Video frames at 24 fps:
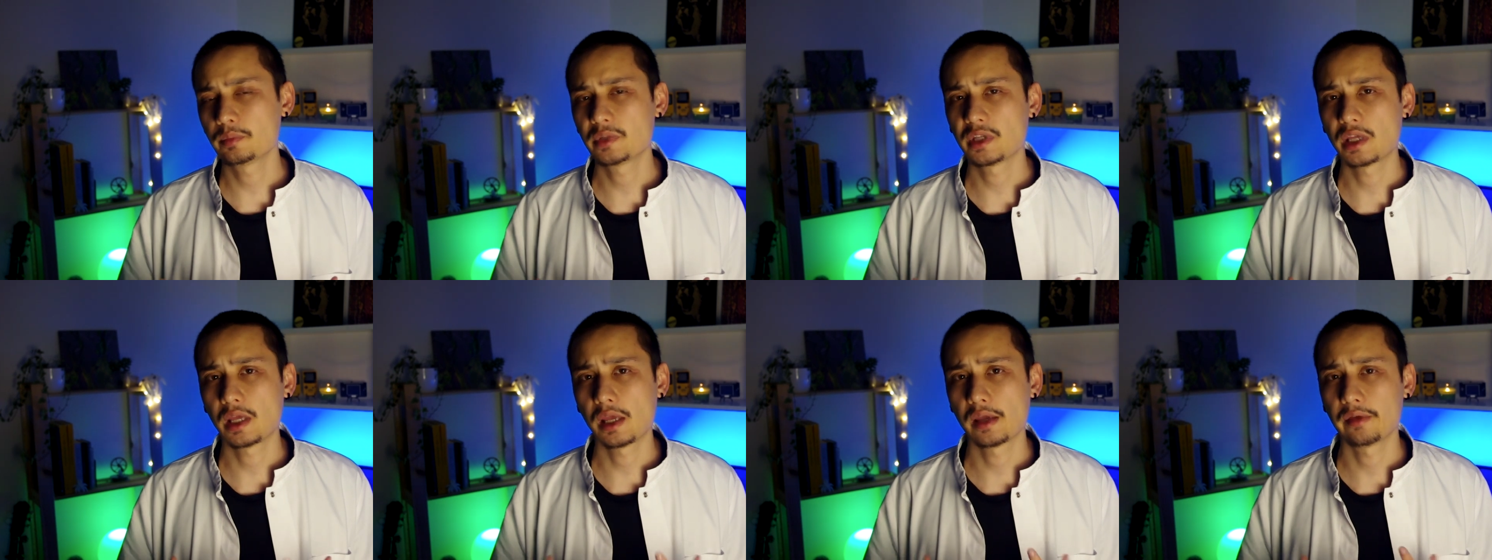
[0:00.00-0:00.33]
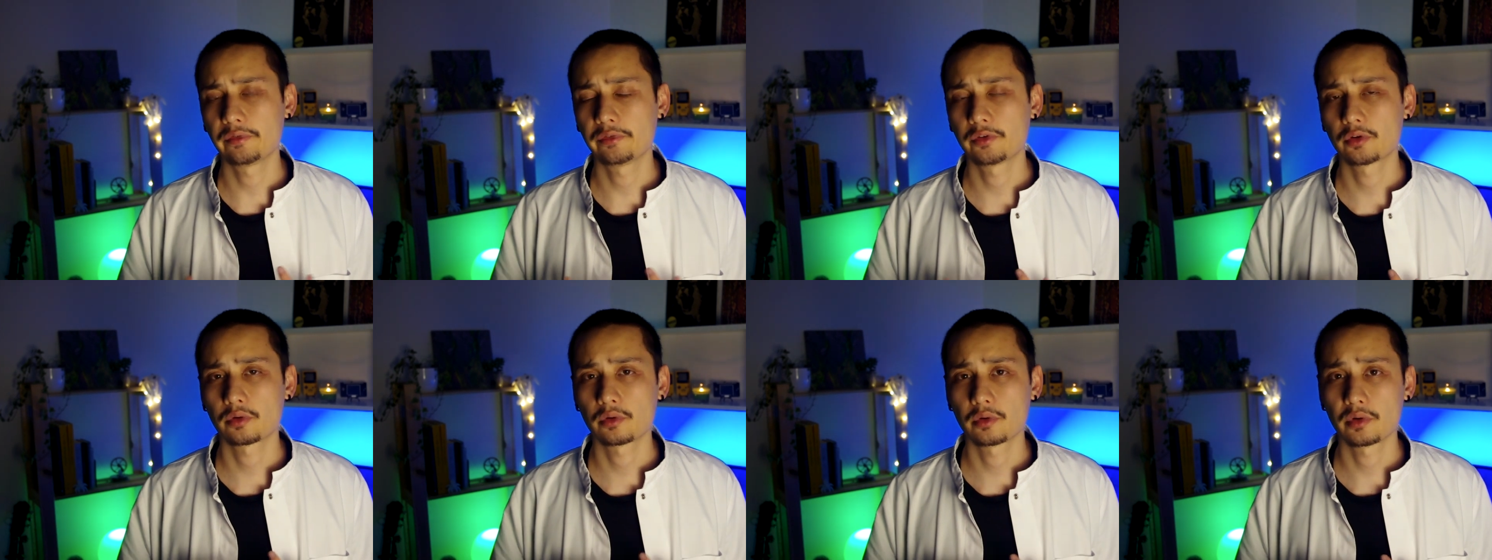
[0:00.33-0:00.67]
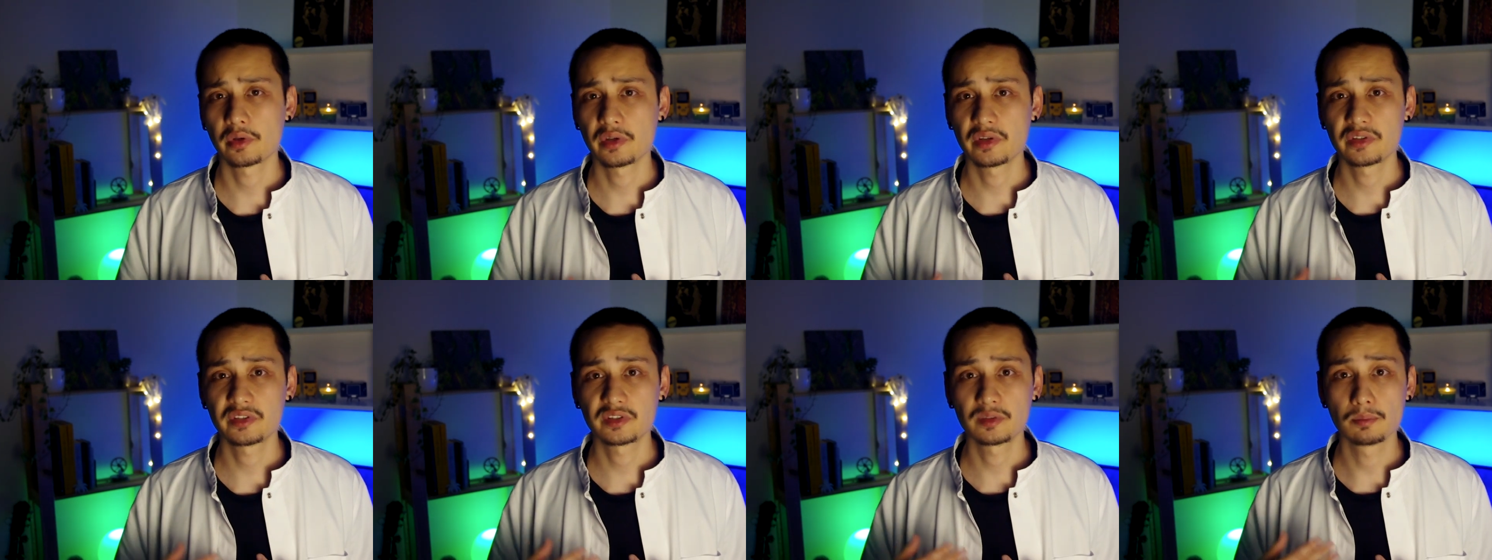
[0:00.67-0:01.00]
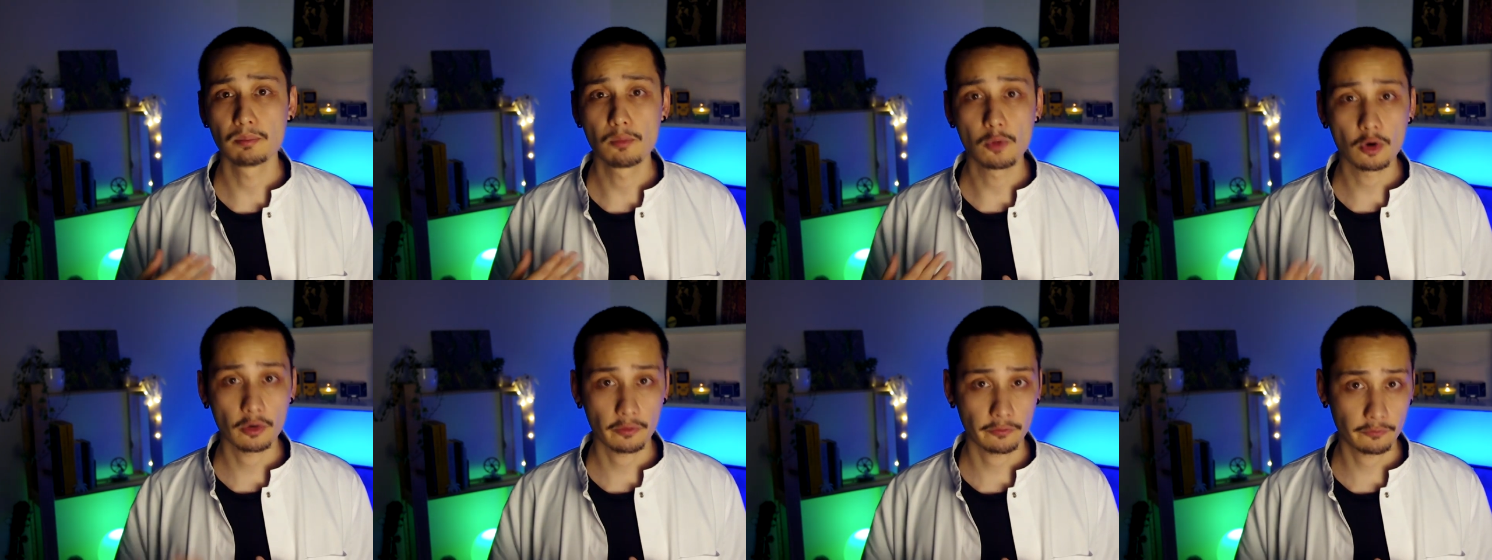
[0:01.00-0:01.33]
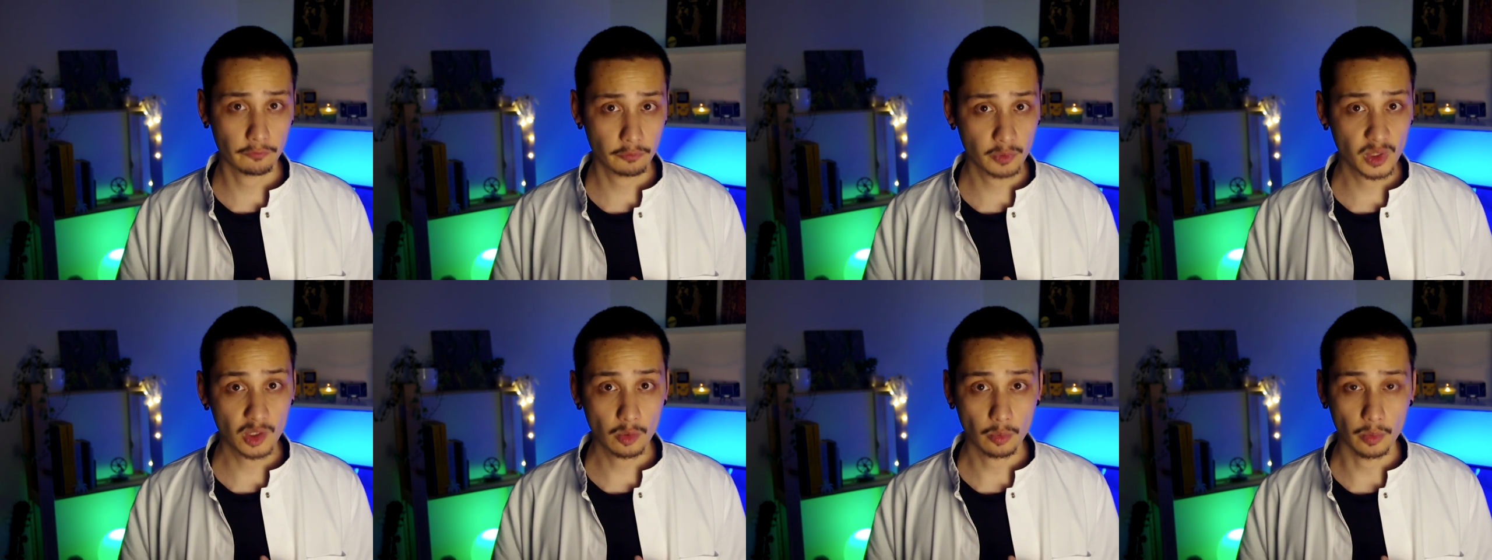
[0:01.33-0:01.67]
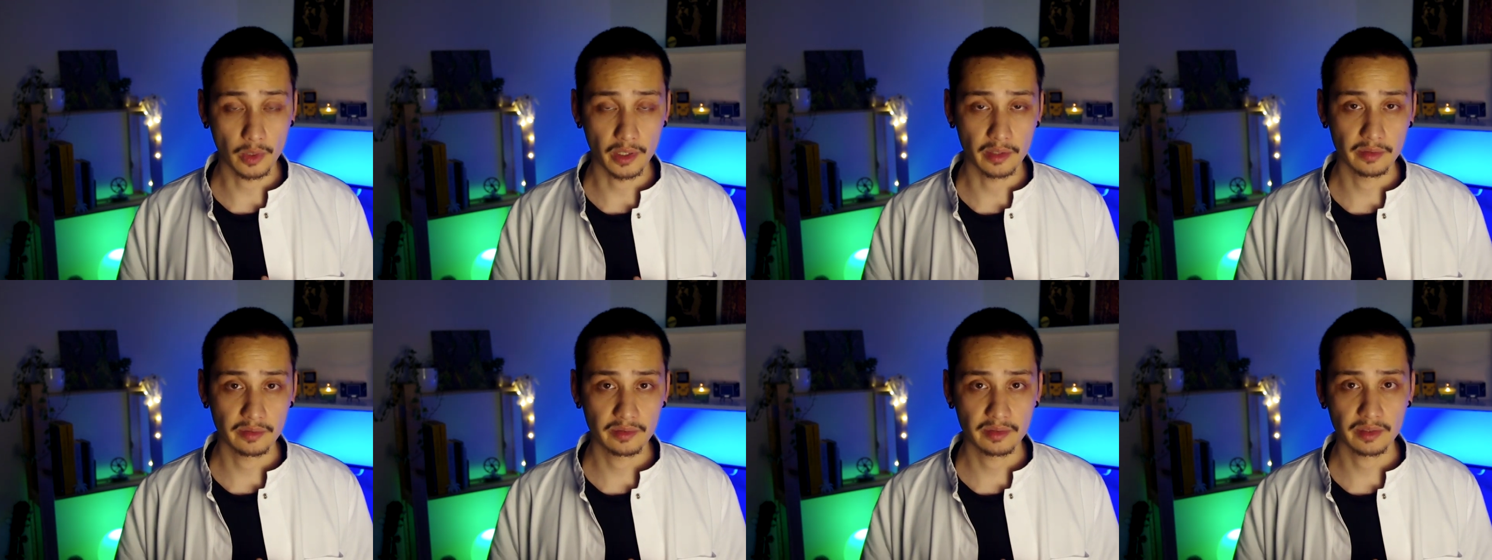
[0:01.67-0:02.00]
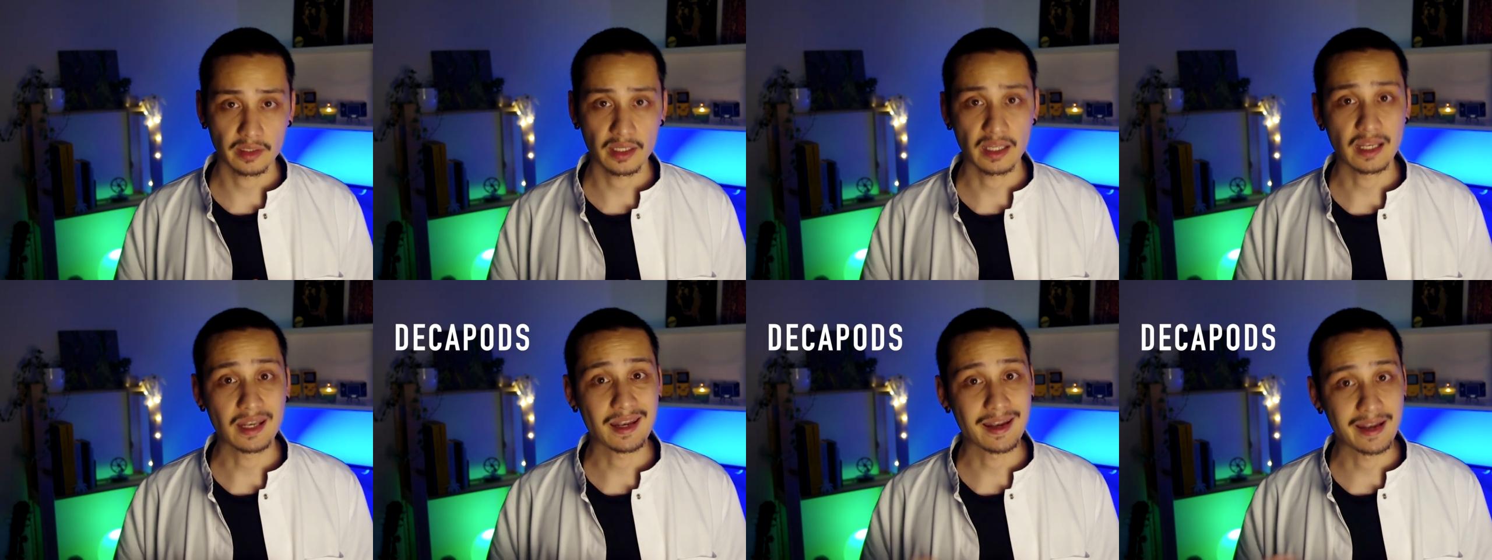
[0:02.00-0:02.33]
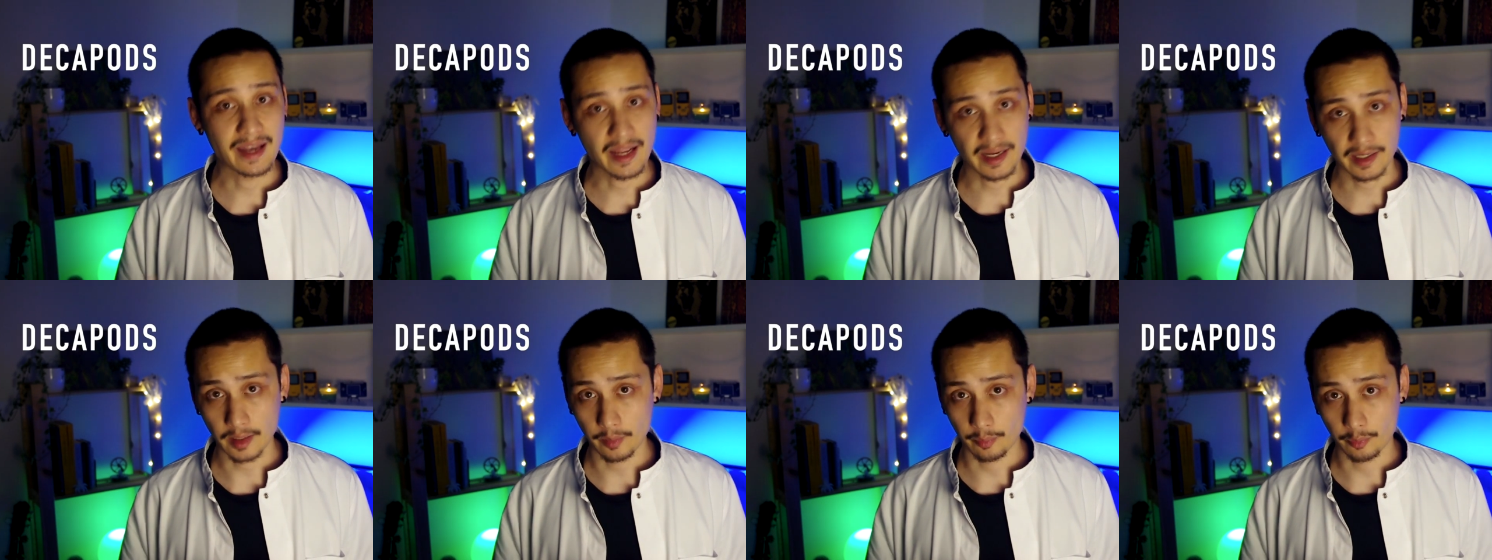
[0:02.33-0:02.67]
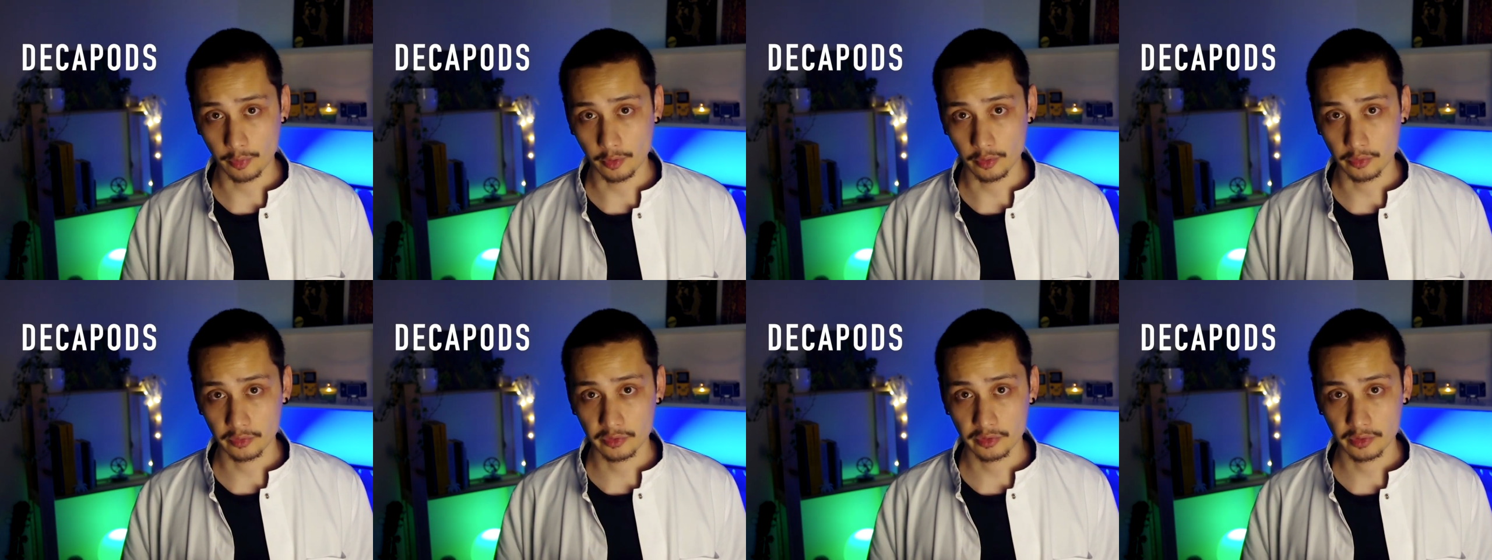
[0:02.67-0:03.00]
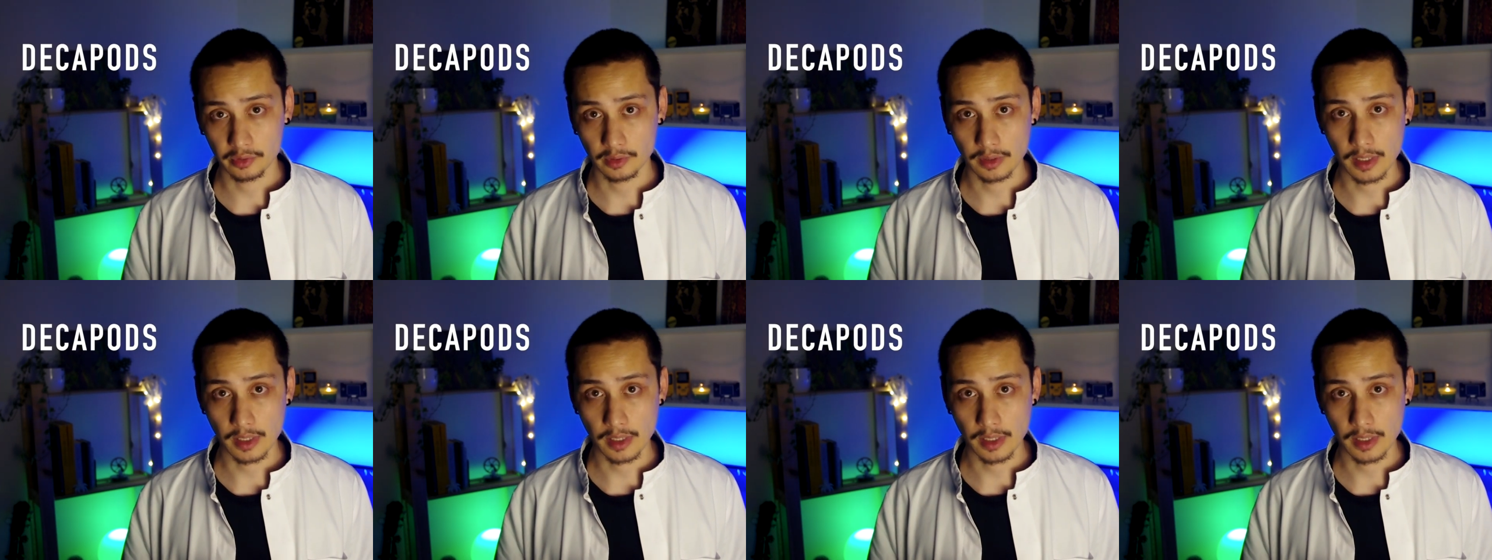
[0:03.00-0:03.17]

behavior is more frequent in decapods,